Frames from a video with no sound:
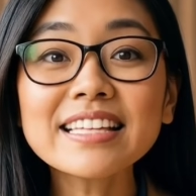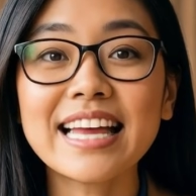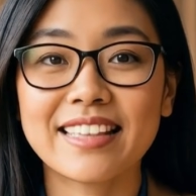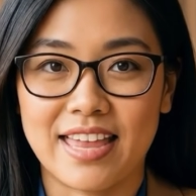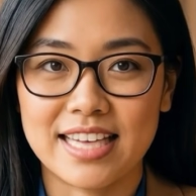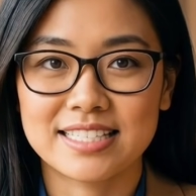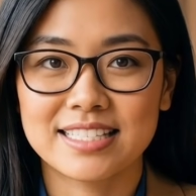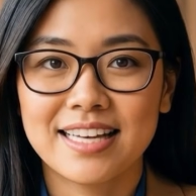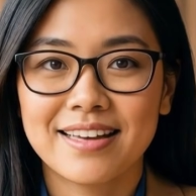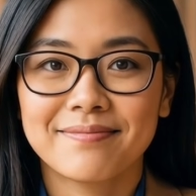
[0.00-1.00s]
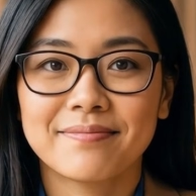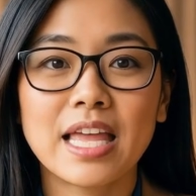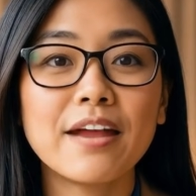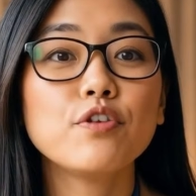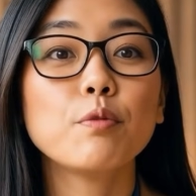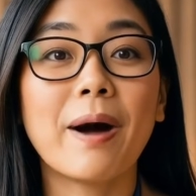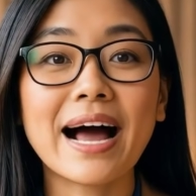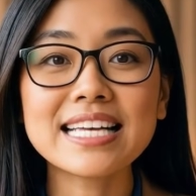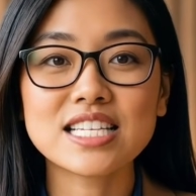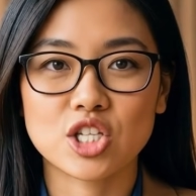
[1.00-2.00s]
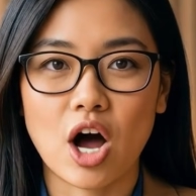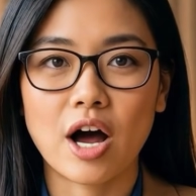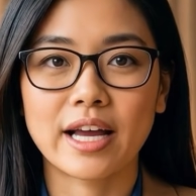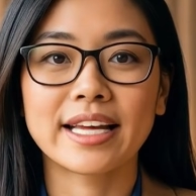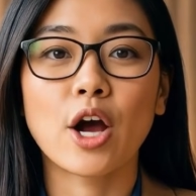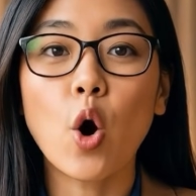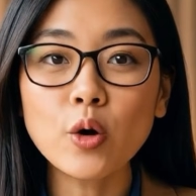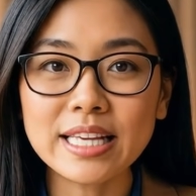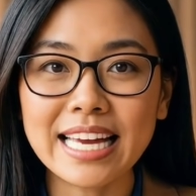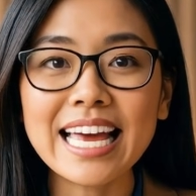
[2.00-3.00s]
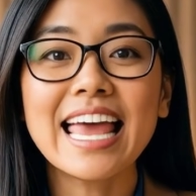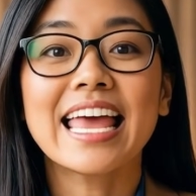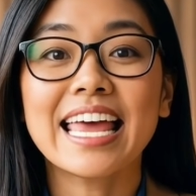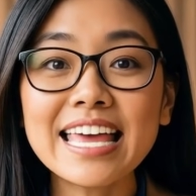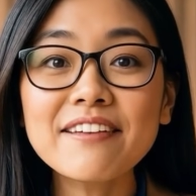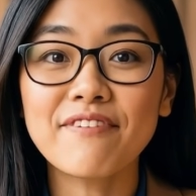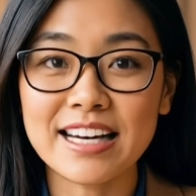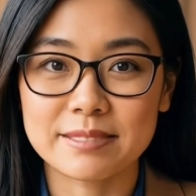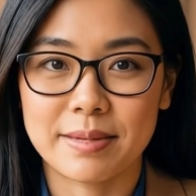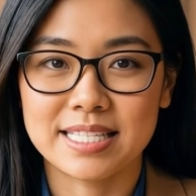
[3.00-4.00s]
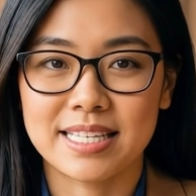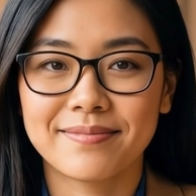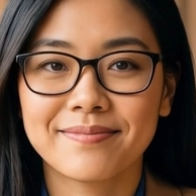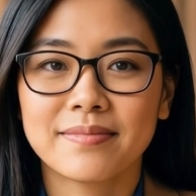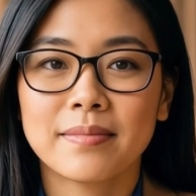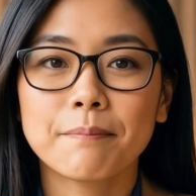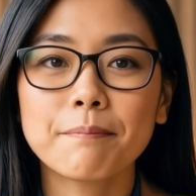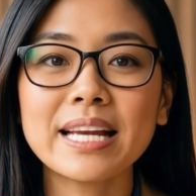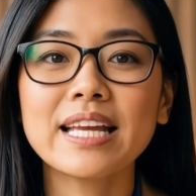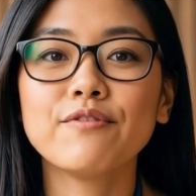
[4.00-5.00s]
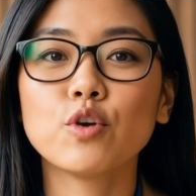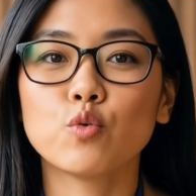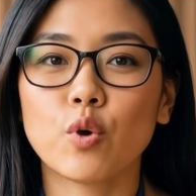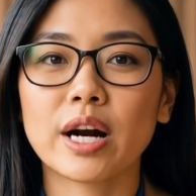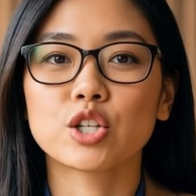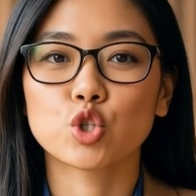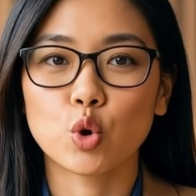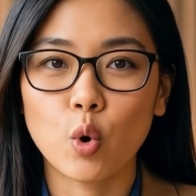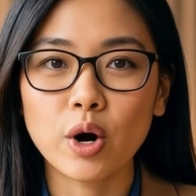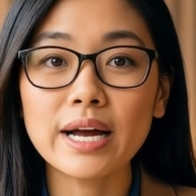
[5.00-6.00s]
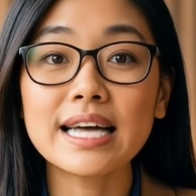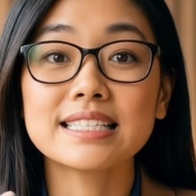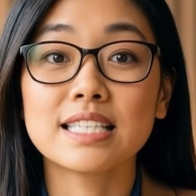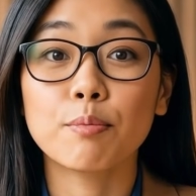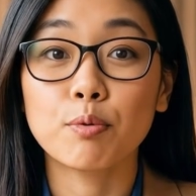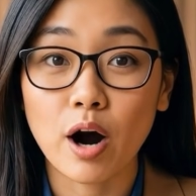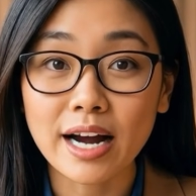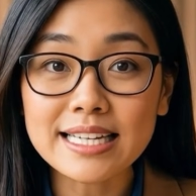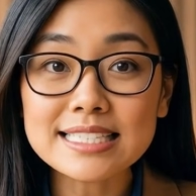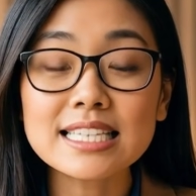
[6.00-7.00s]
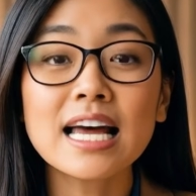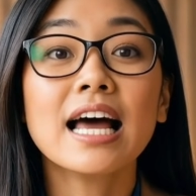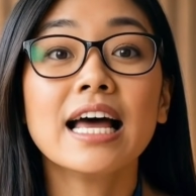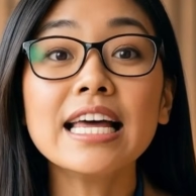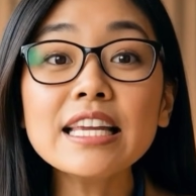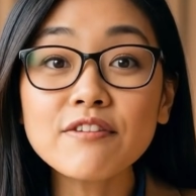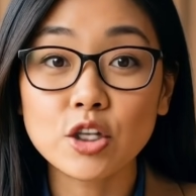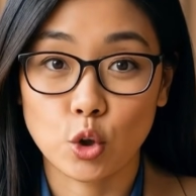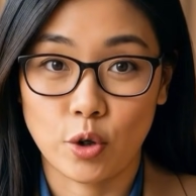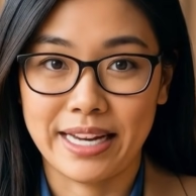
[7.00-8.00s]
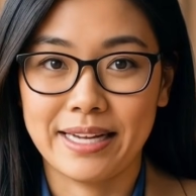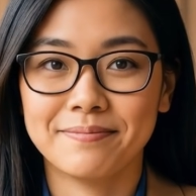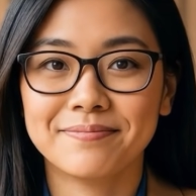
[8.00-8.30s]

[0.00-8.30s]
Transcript: of it like this: if you buy a stock and hold it, investment. But if you a store and sell products, inventory.